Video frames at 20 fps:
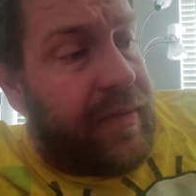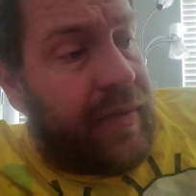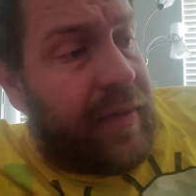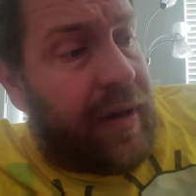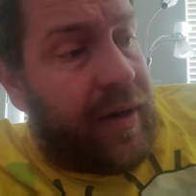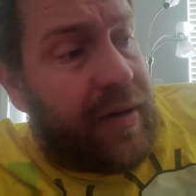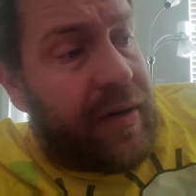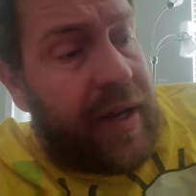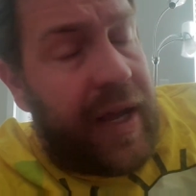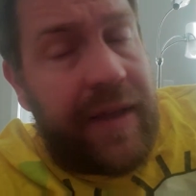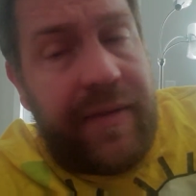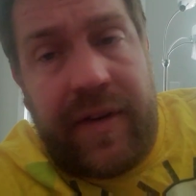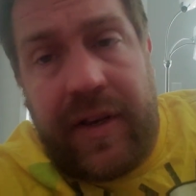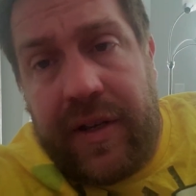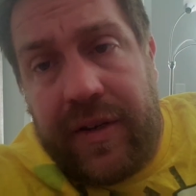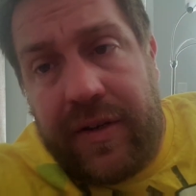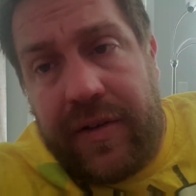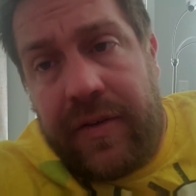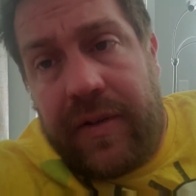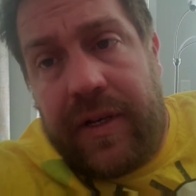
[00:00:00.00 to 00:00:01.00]
are diving
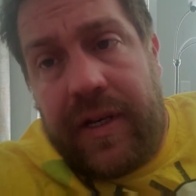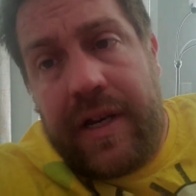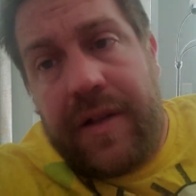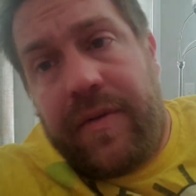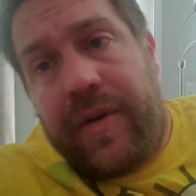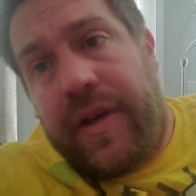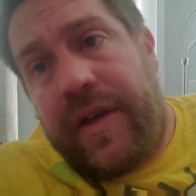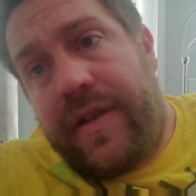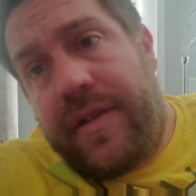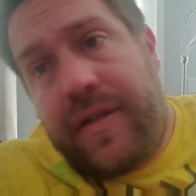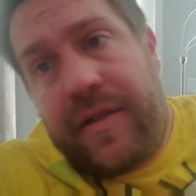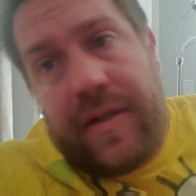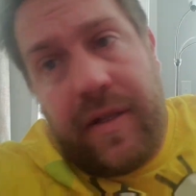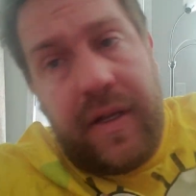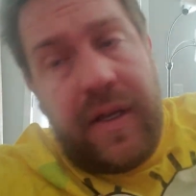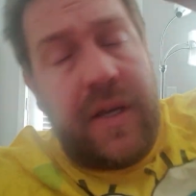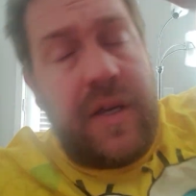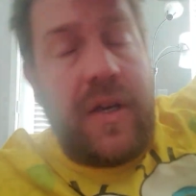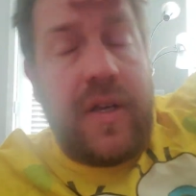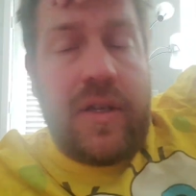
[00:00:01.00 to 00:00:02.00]
into it anyways.
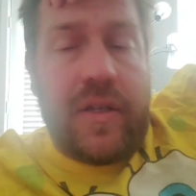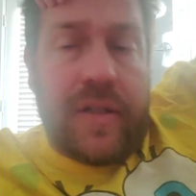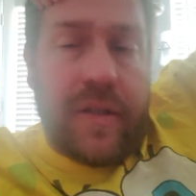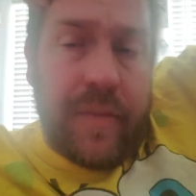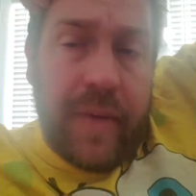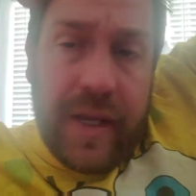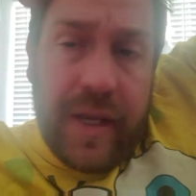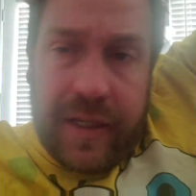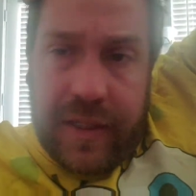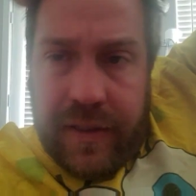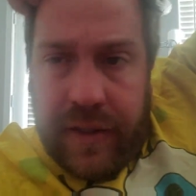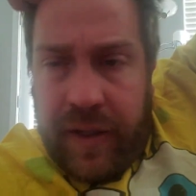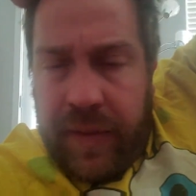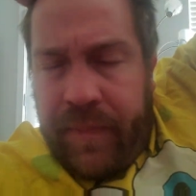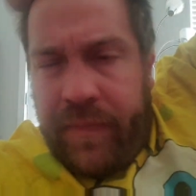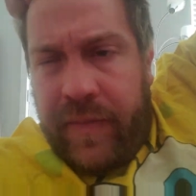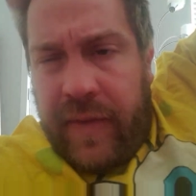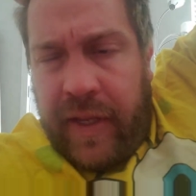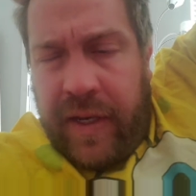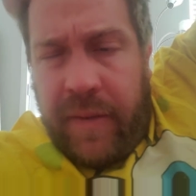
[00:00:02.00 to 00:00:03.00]
So basically,
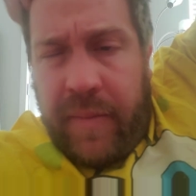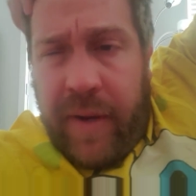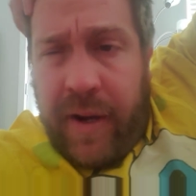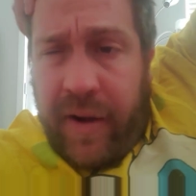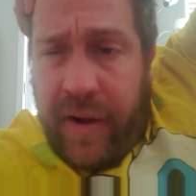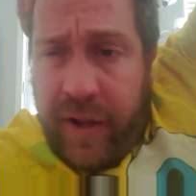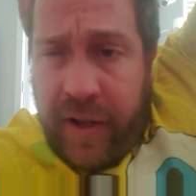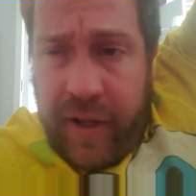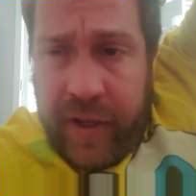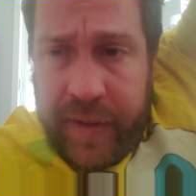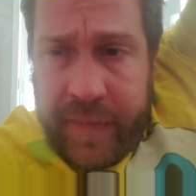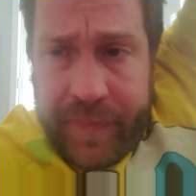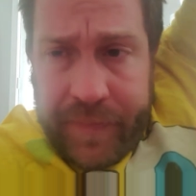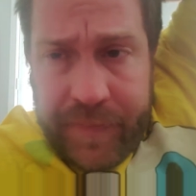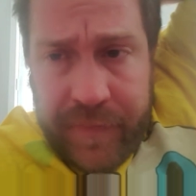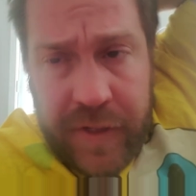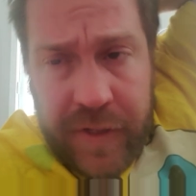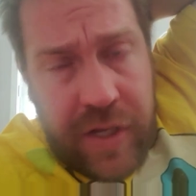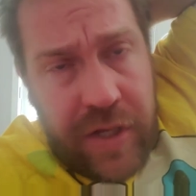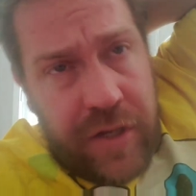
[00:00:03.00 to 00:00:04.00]
in America,
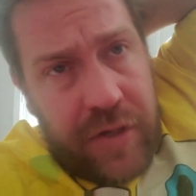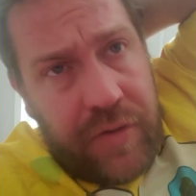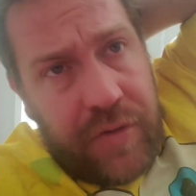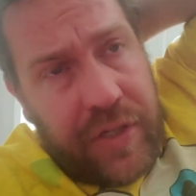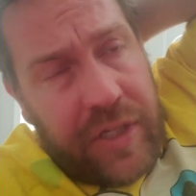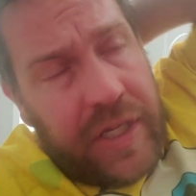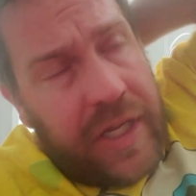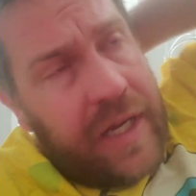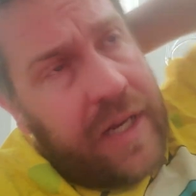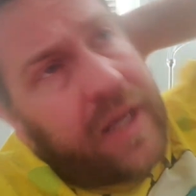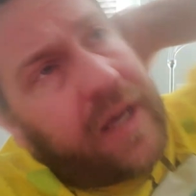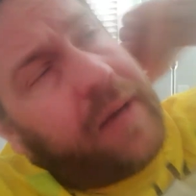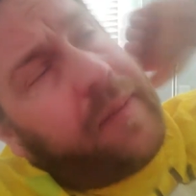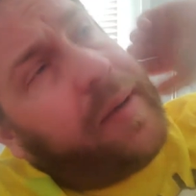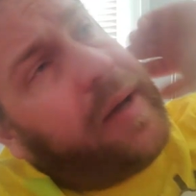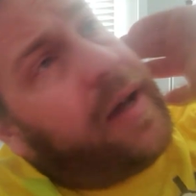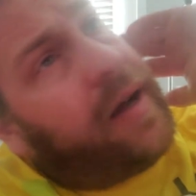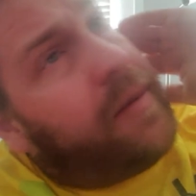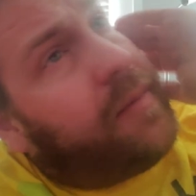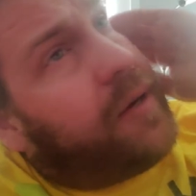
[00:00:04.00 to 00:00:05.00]
you set
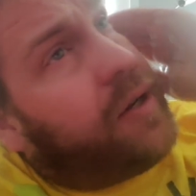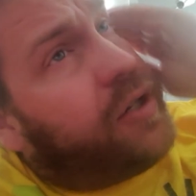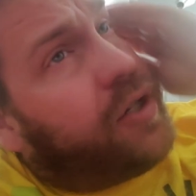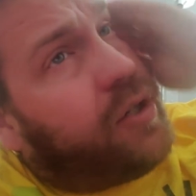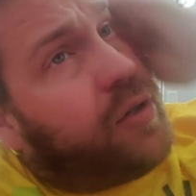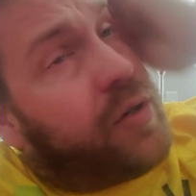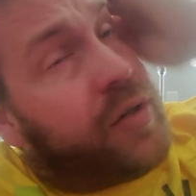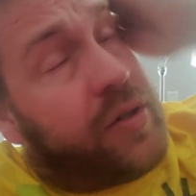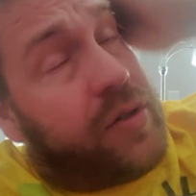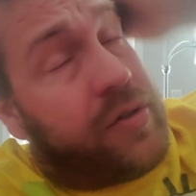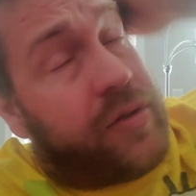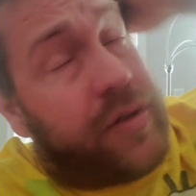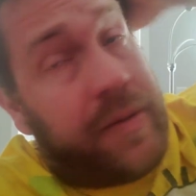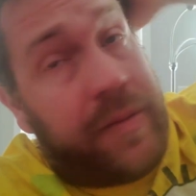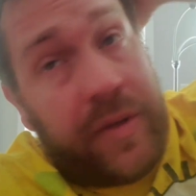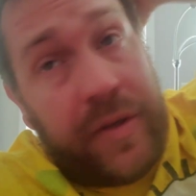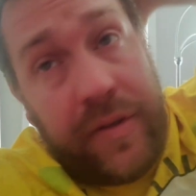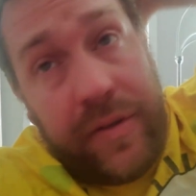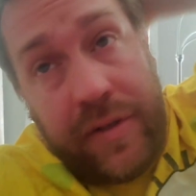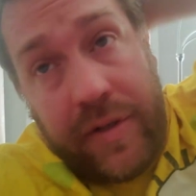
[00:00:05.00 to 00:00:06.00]
up how much you
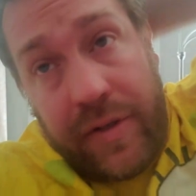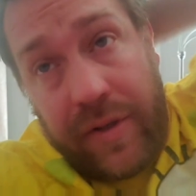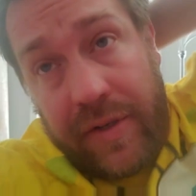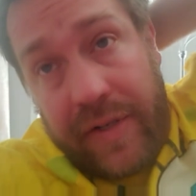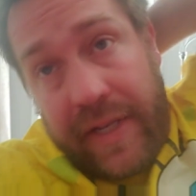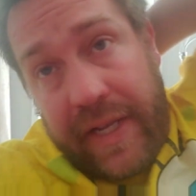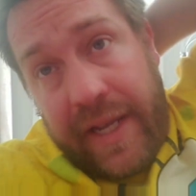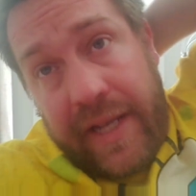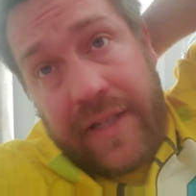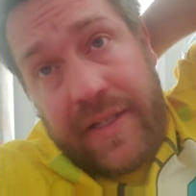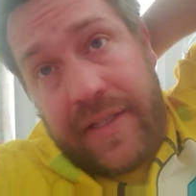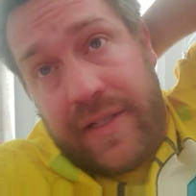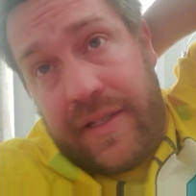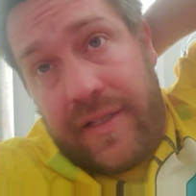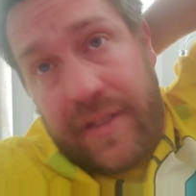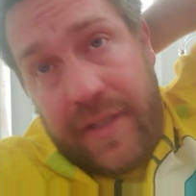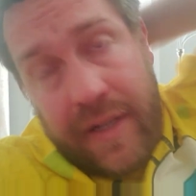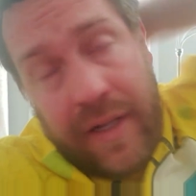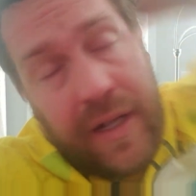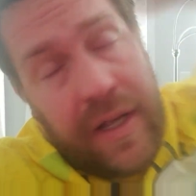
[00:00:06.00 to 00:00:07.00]
contribute to your
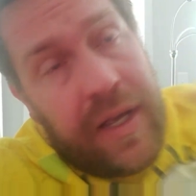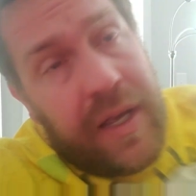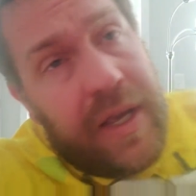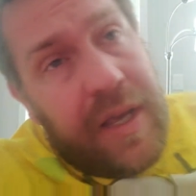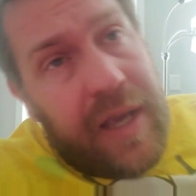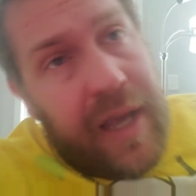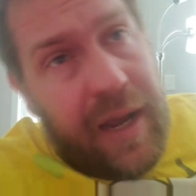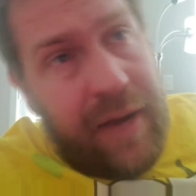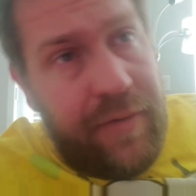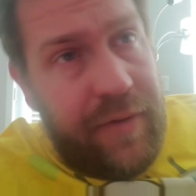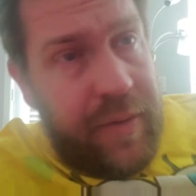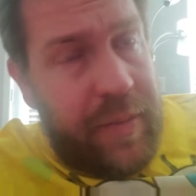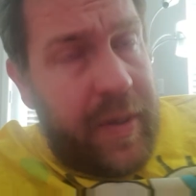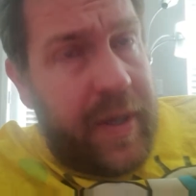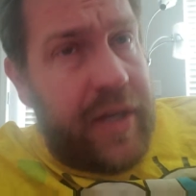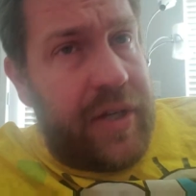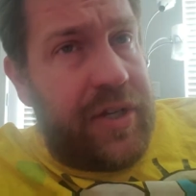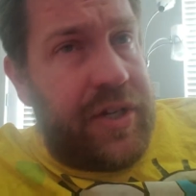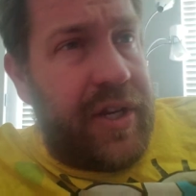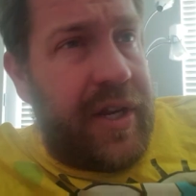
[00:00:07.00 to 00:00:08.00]
taxes every
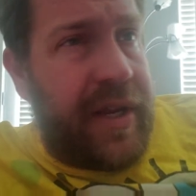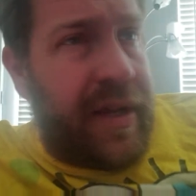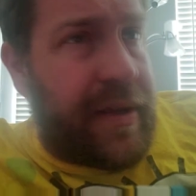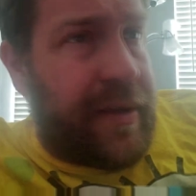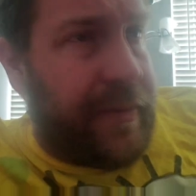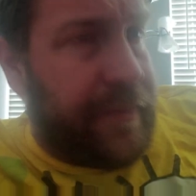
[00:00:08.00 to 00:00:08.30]
paycheck.